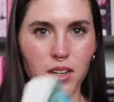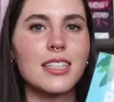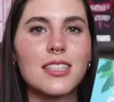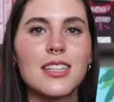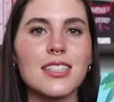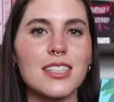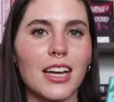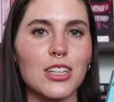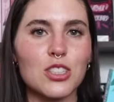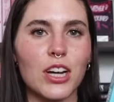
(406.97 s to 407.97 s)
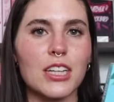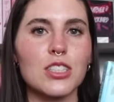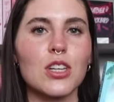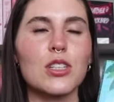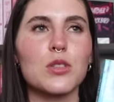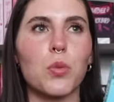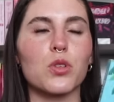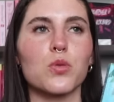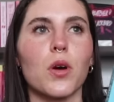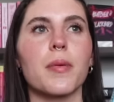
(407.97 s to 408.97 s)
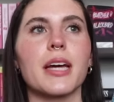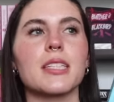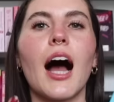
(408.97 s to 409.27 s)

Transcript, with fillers: This is a second chance sports romance.